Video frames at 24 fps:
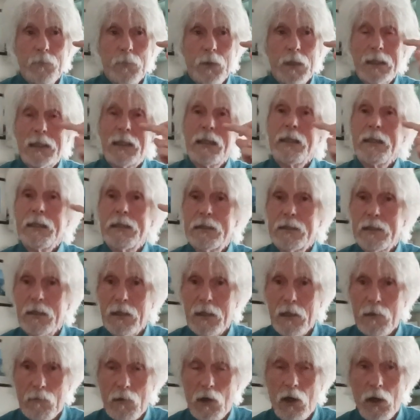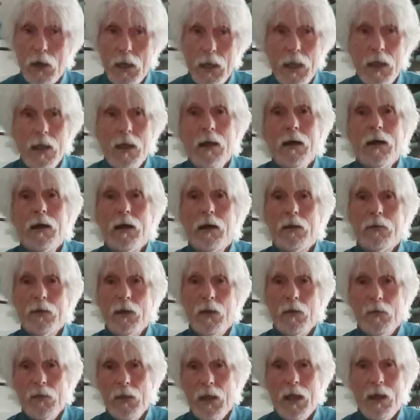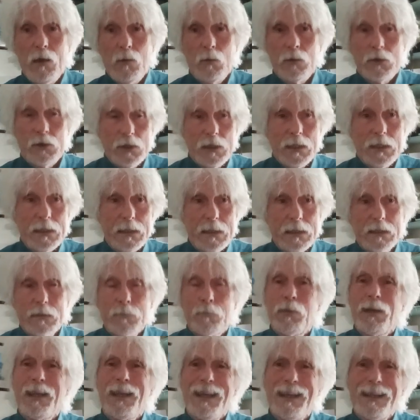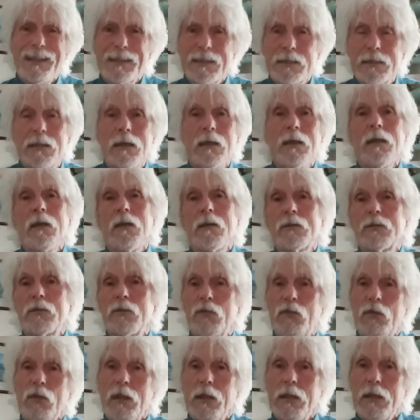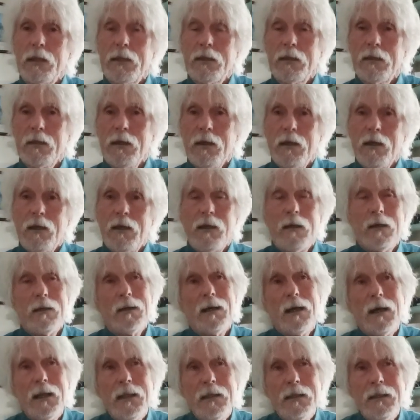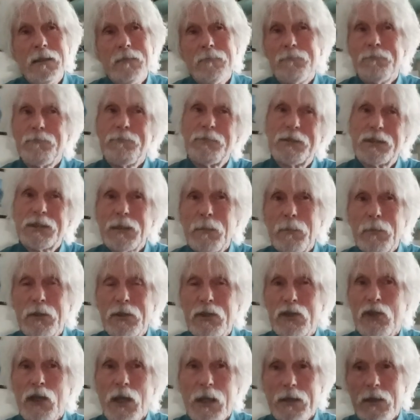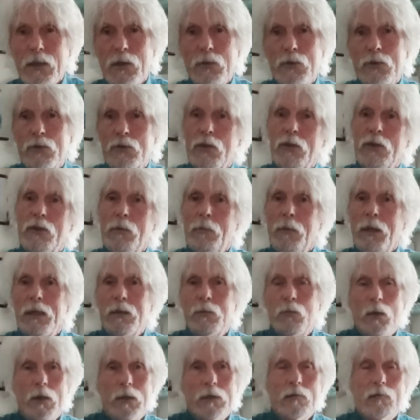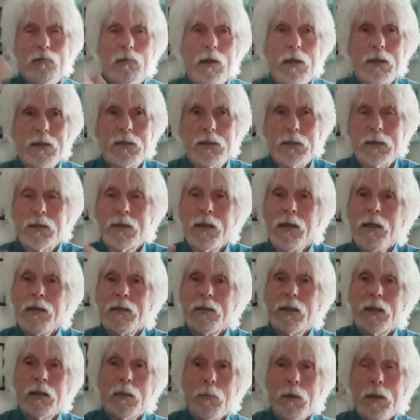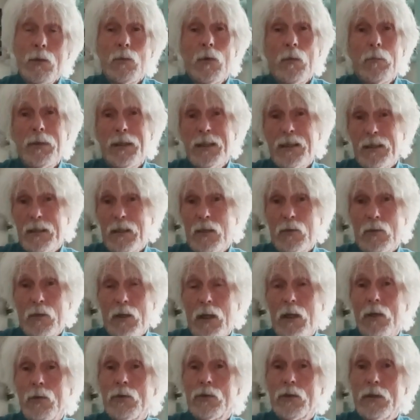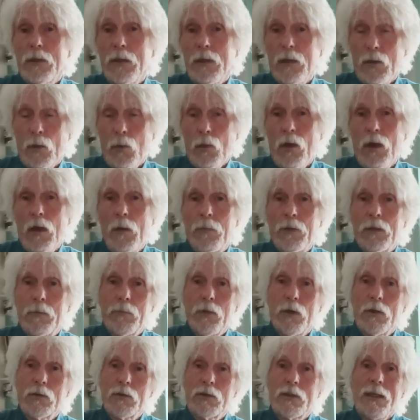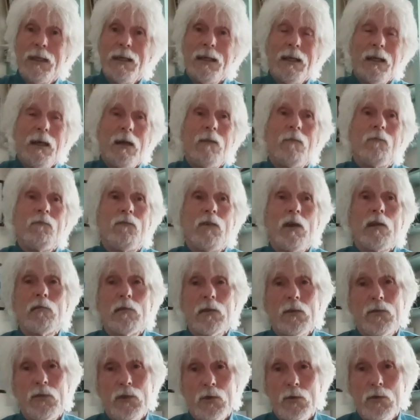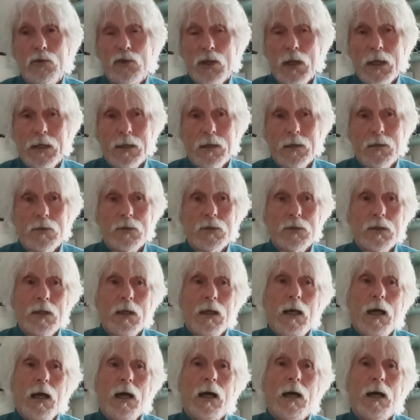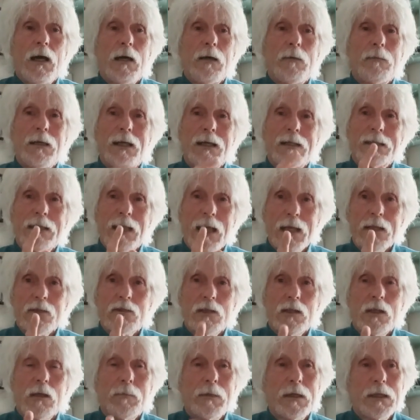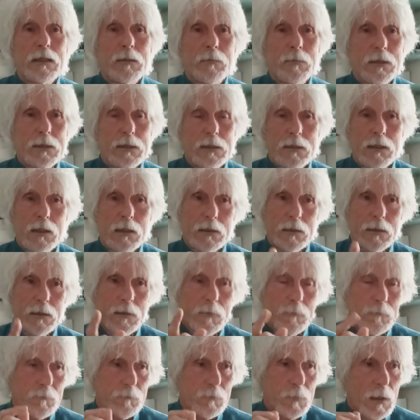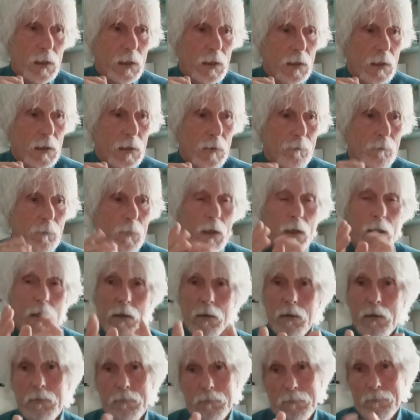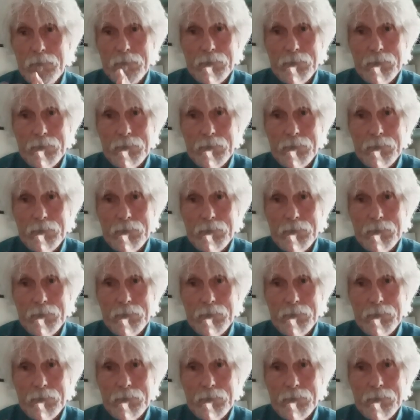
a glint in their eye, and, and that was it. Plus, to fill in uh, some of the shadows that the main one created. Now, the main one being so close and in a quite a big box, very few shadows. Um, and actually, I made a mistake, um, and I'll